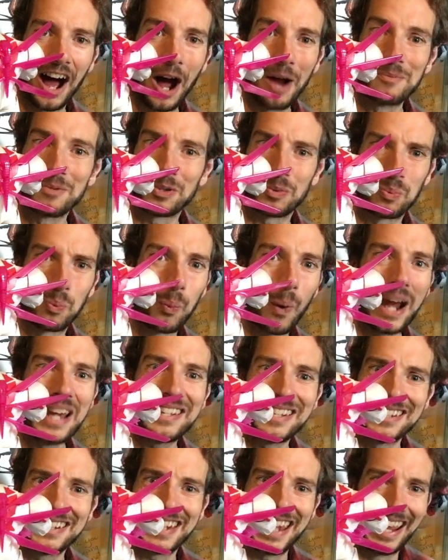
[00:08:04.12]
I'm just
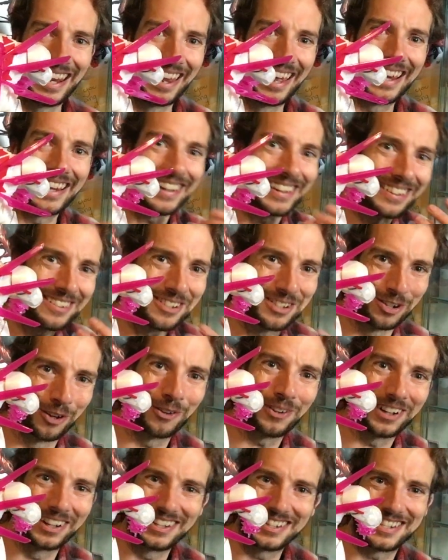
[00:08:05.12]
waiting to get, like,
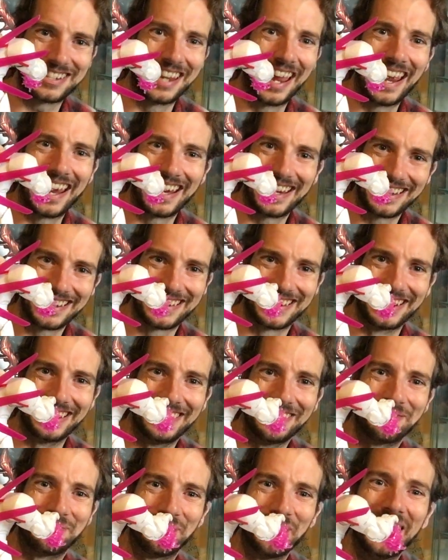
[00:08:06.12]
chocolate stains
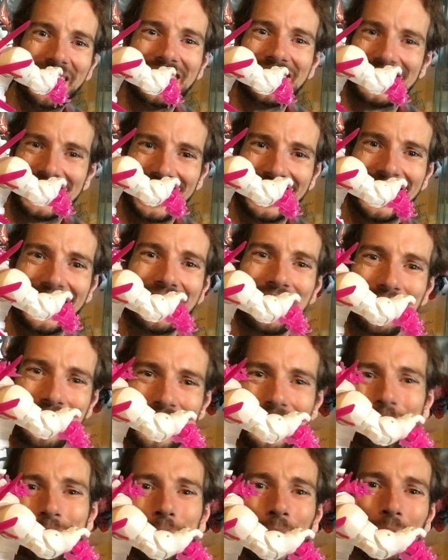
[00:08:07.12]
and
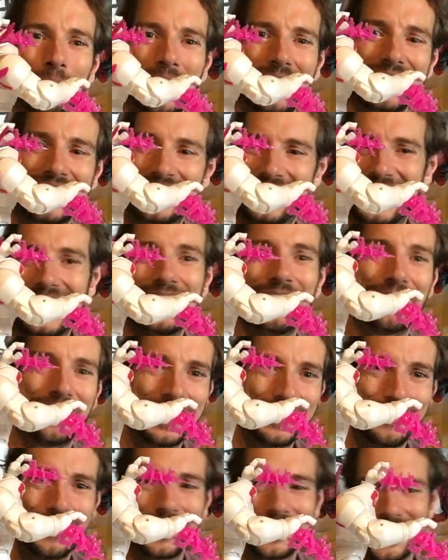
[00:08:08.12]
spill my tea on
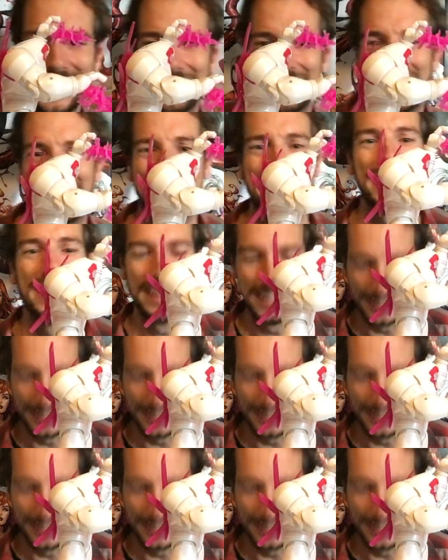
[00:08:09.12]
him or something.